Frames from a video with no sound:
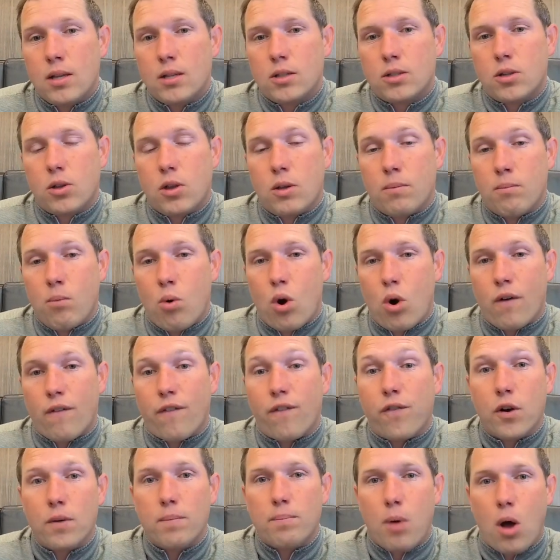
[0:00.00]
So the more
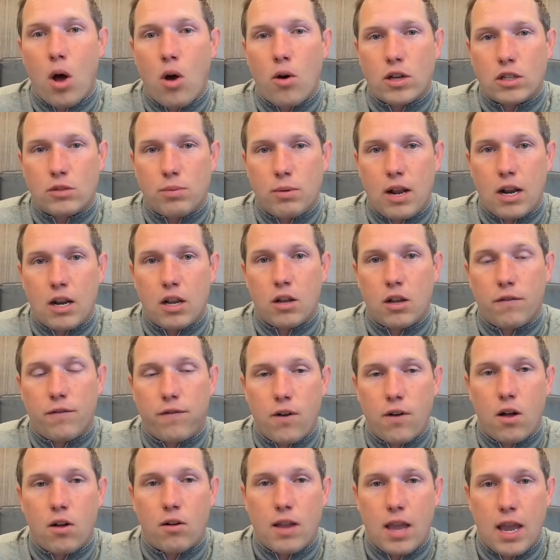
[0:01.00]
football as we get into
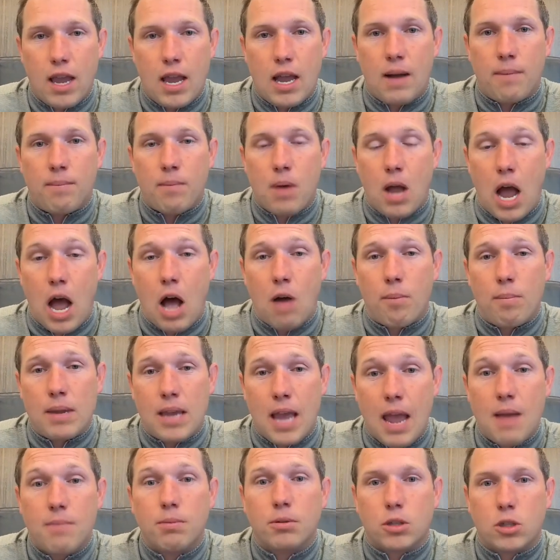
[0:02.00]
fall camp, I'll be
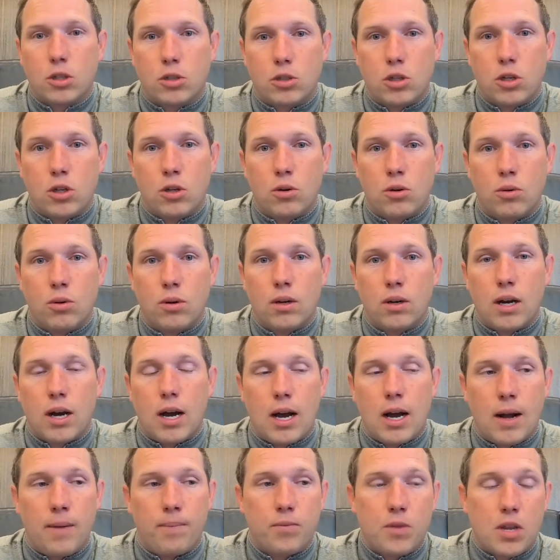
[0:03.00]
able to do,
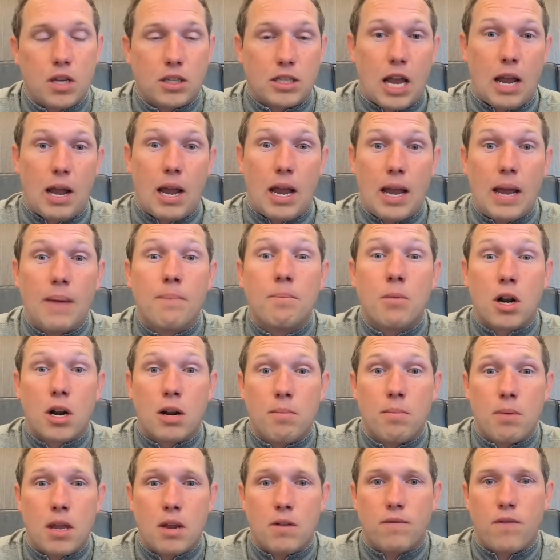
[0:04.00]
because I am going
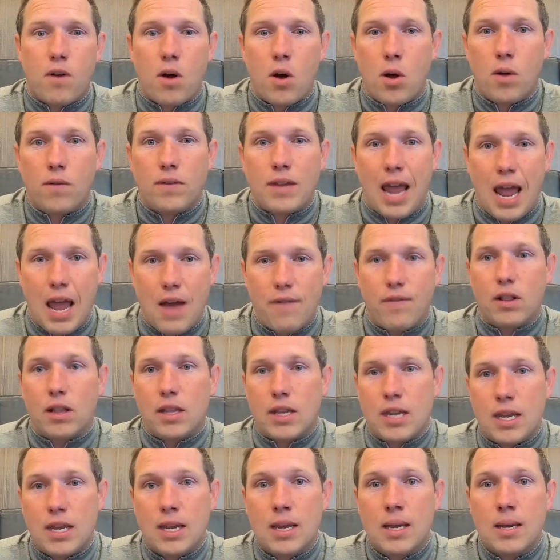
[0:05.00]
to be involved
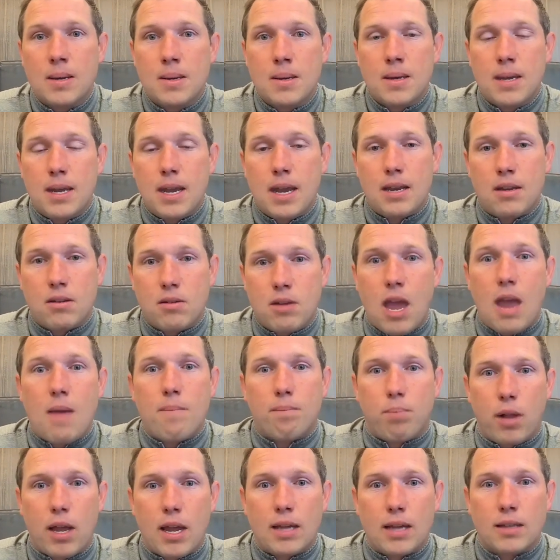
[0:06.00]
heavily in
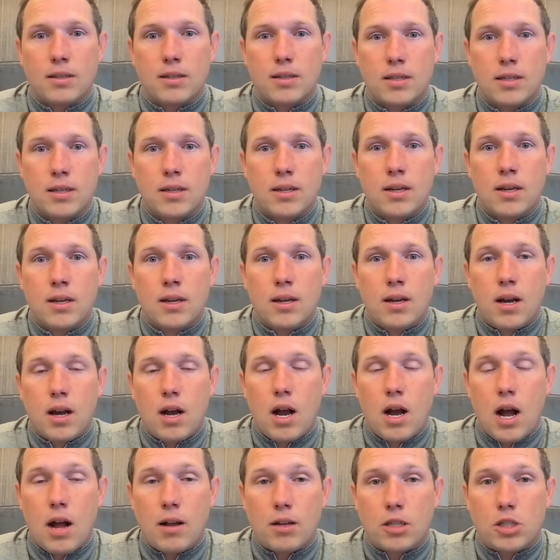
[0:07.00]
game plans.
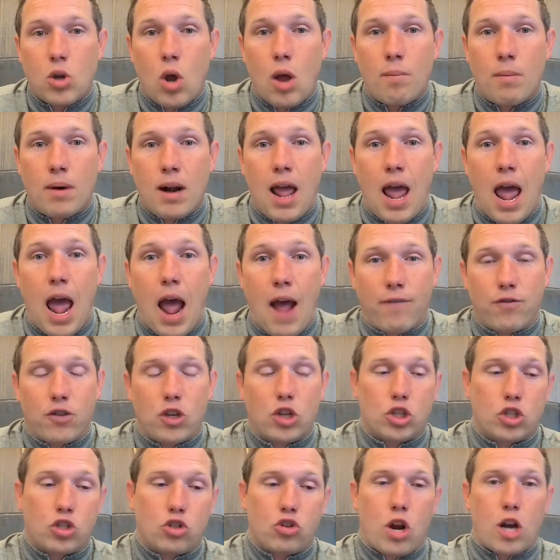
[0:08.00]
So I'm going to have
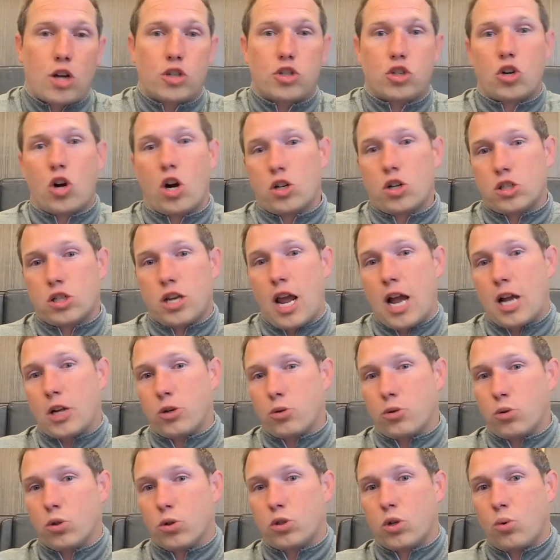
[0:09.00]
to structure our
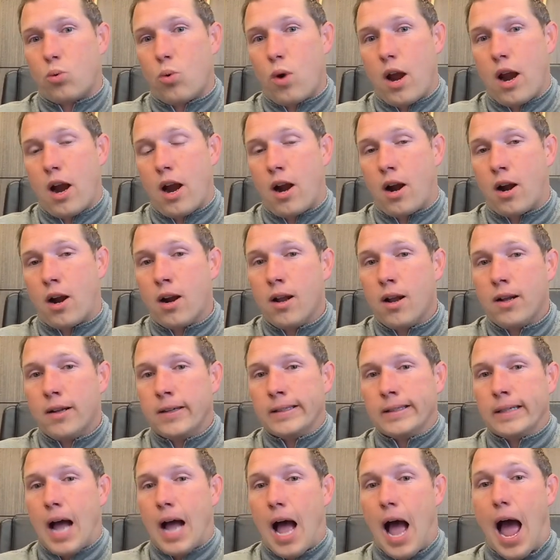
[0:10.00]
schedule to where
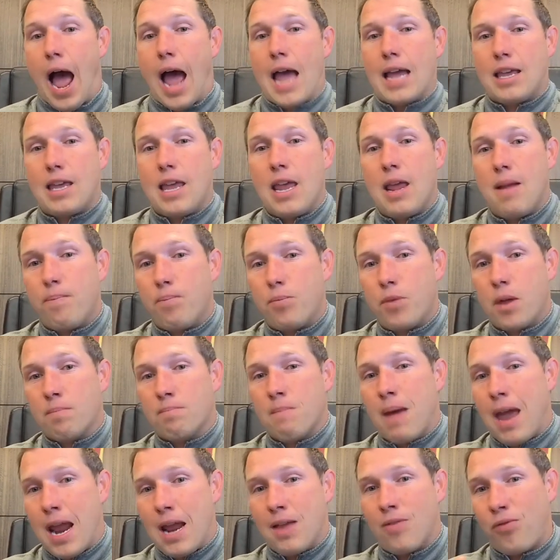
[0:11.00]
I keep the
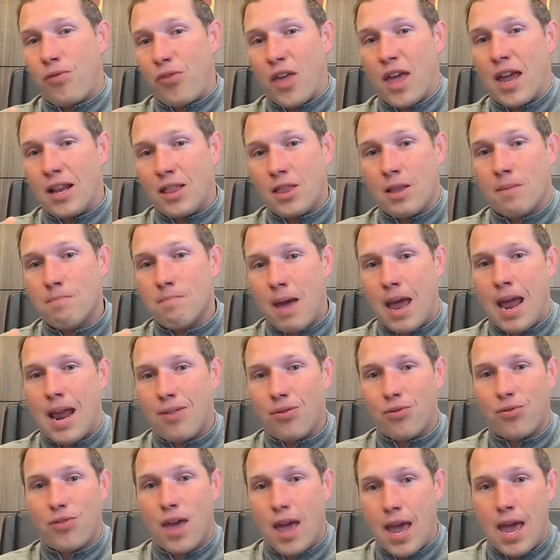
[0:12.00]
main
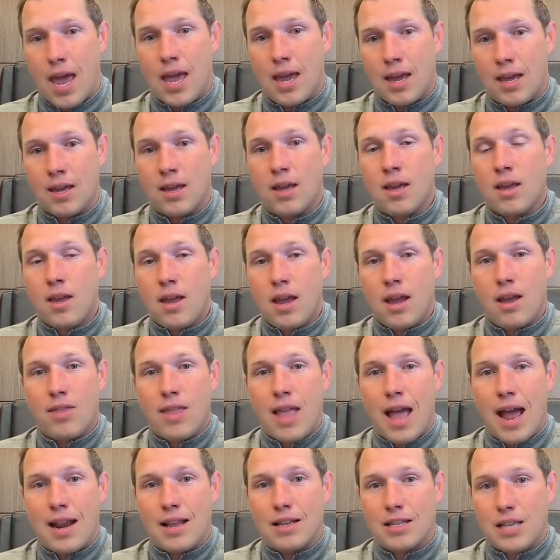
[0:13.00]
thing, and
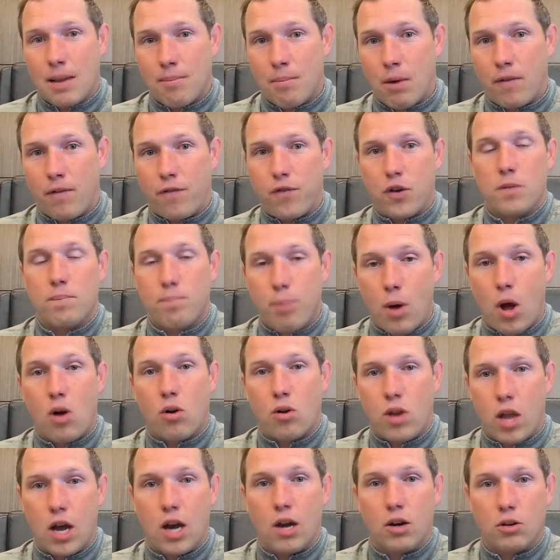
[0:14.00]
that is I'm a
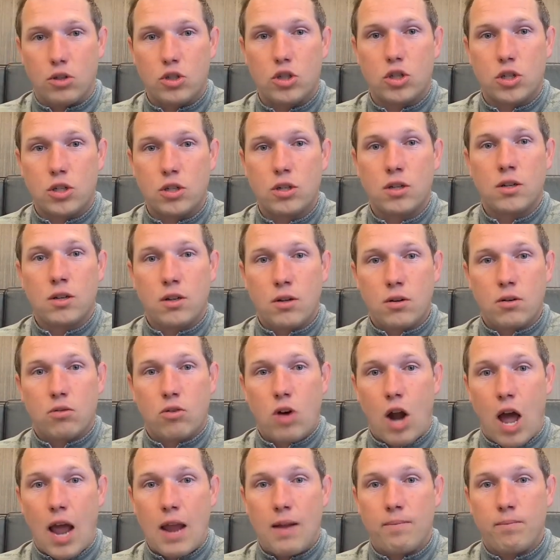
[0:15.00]
football coach,
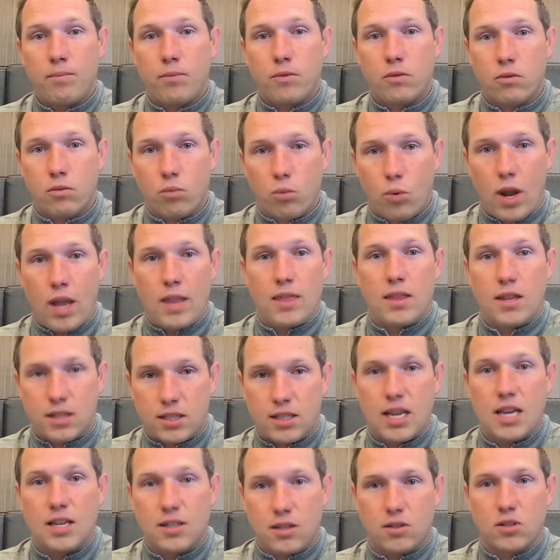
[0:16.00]
right, when the
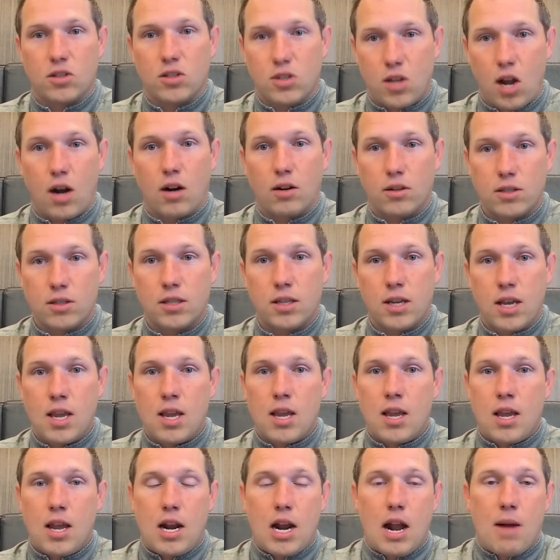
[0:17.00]
season starts.
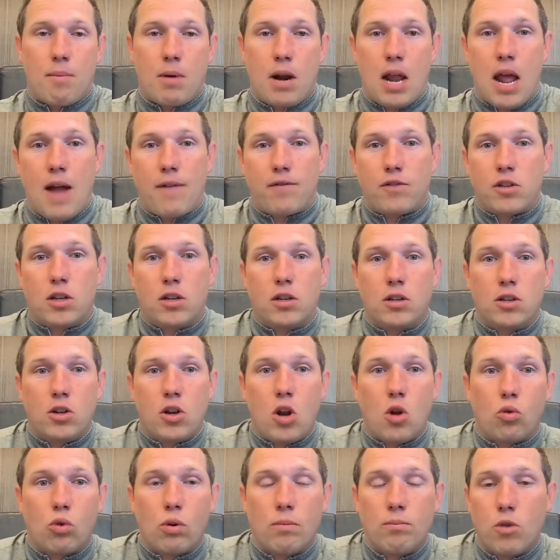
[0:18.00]
And I'm going to have to, you
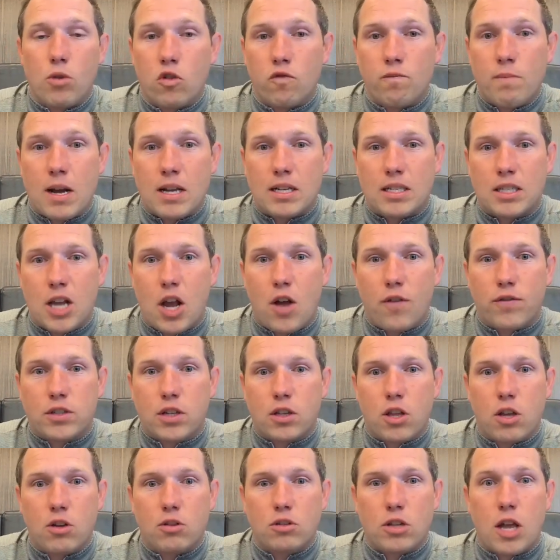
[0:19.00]
know, remove myself
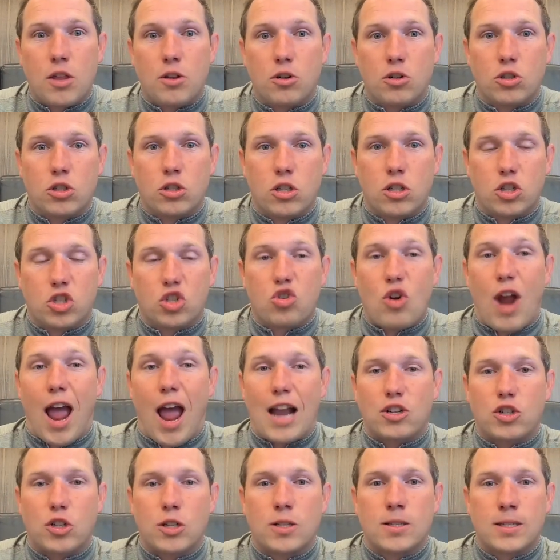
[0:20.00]
so those other
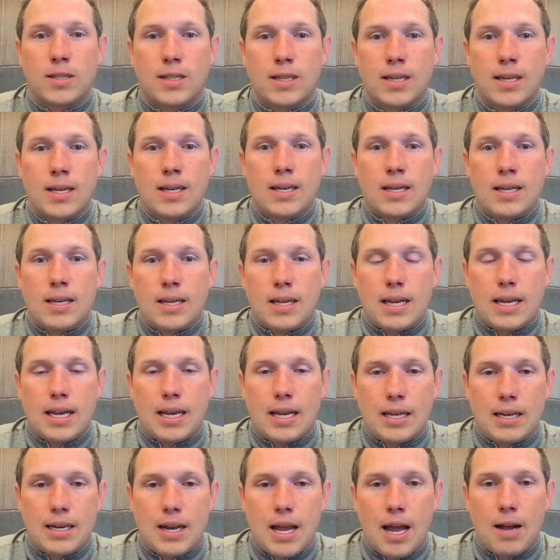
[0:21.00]
distractions
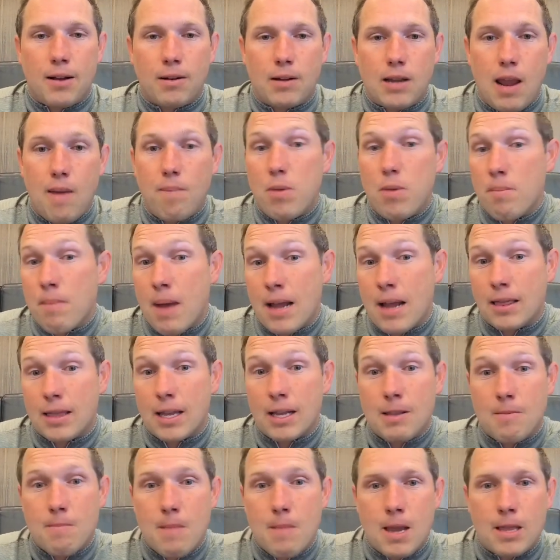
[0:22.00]
and keep the main
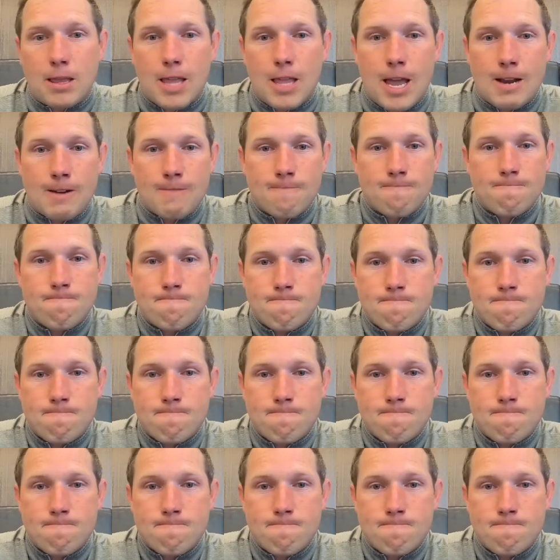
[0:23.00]
thing the main thing.